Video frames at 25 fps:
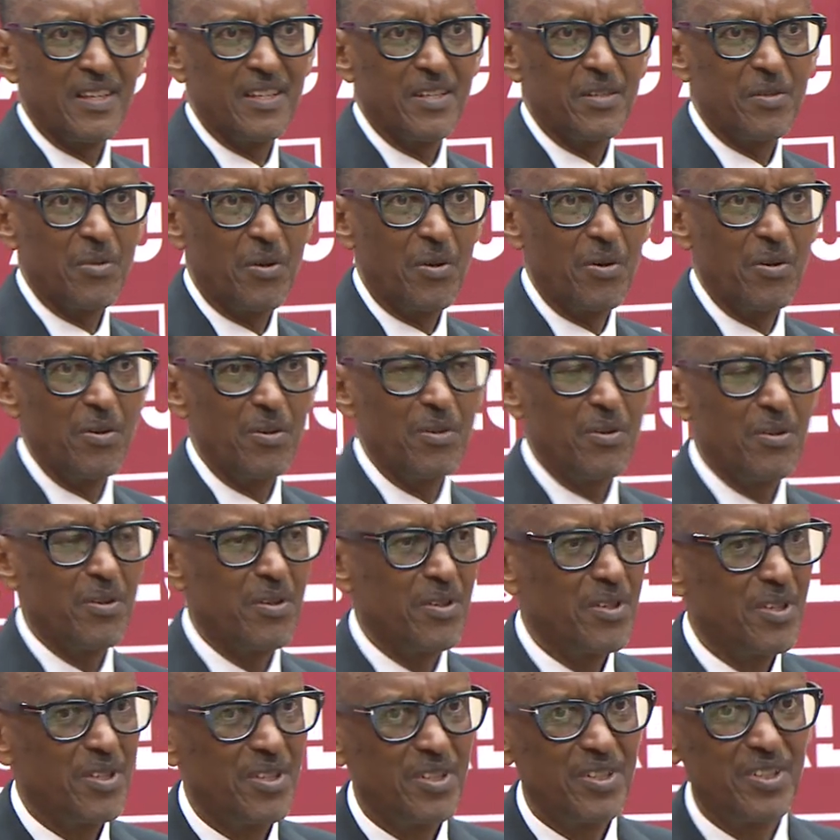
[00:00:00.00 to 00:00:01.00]
So
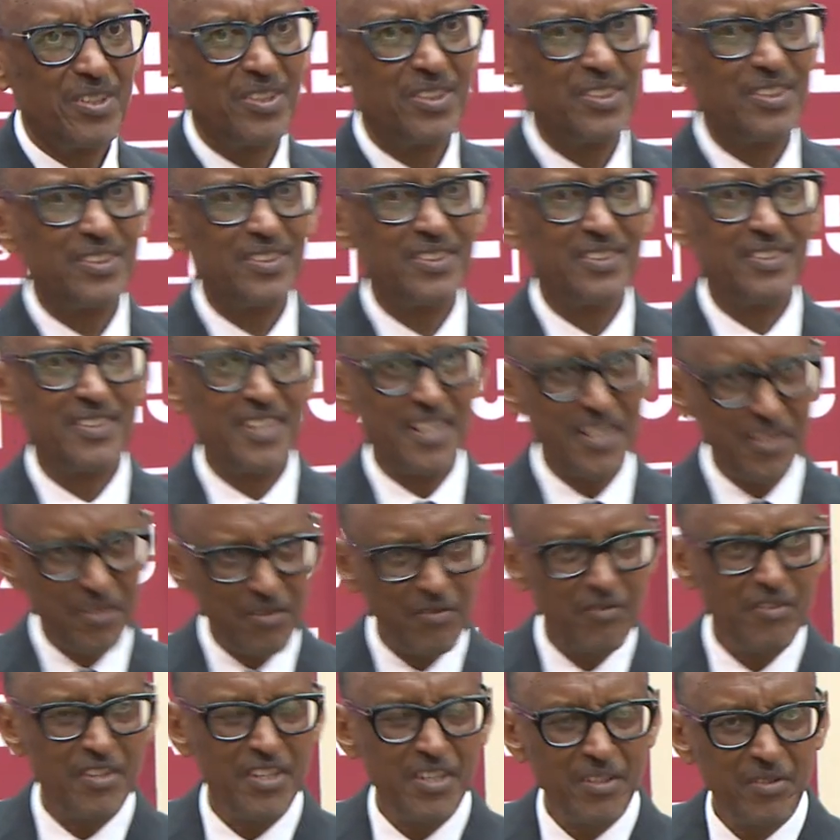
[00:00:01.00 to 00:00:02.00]
then
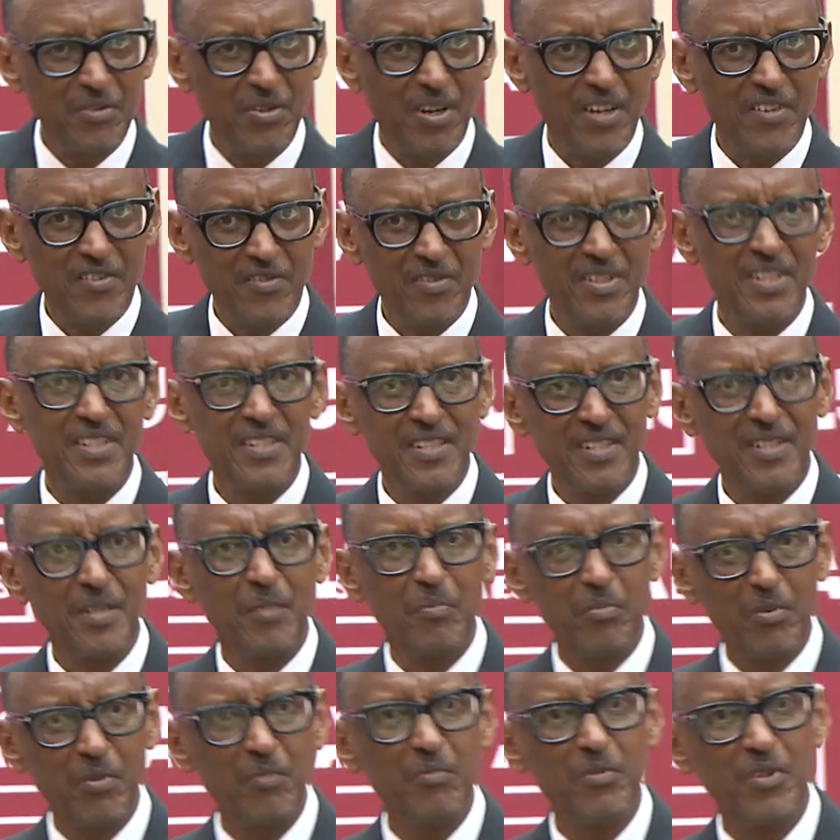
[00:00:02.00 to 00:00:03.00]
you need to address the
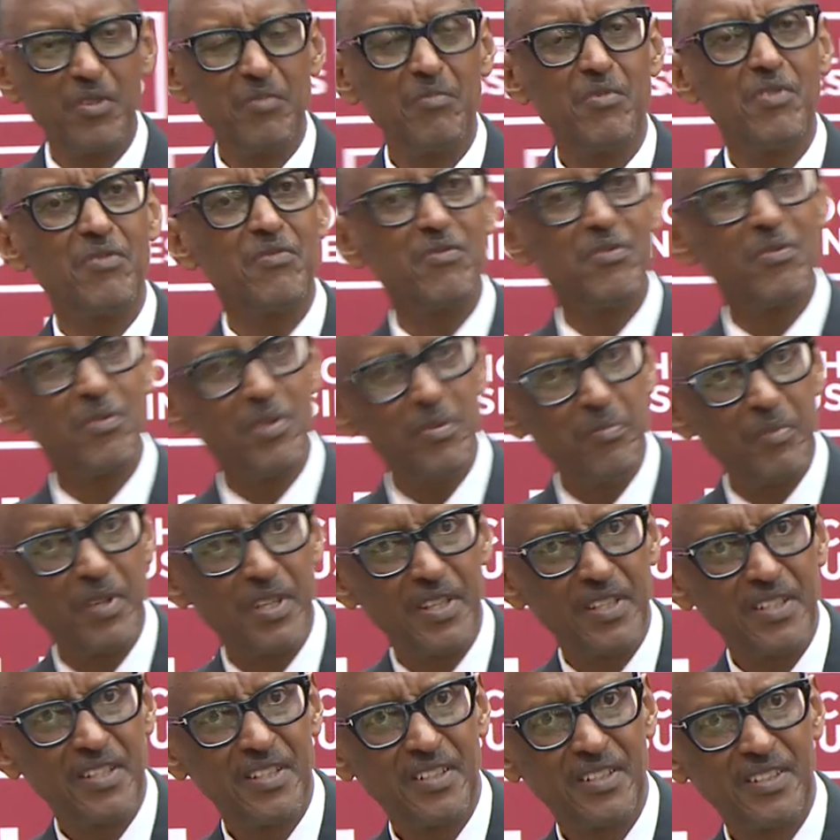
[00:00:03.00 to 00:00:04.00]
problem of
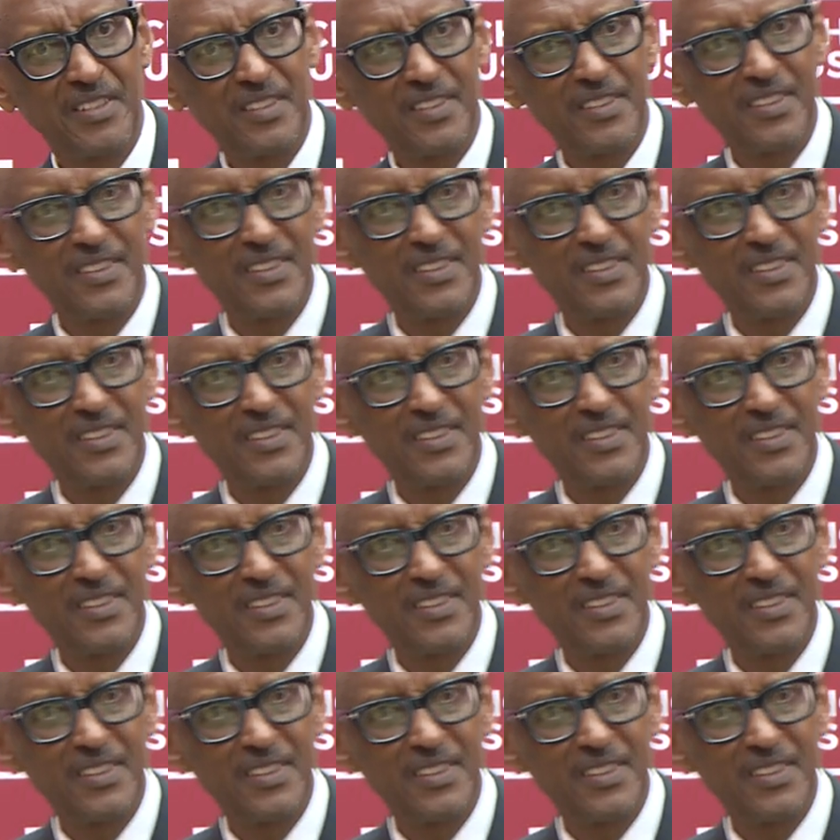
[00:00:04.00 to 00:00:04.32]
women.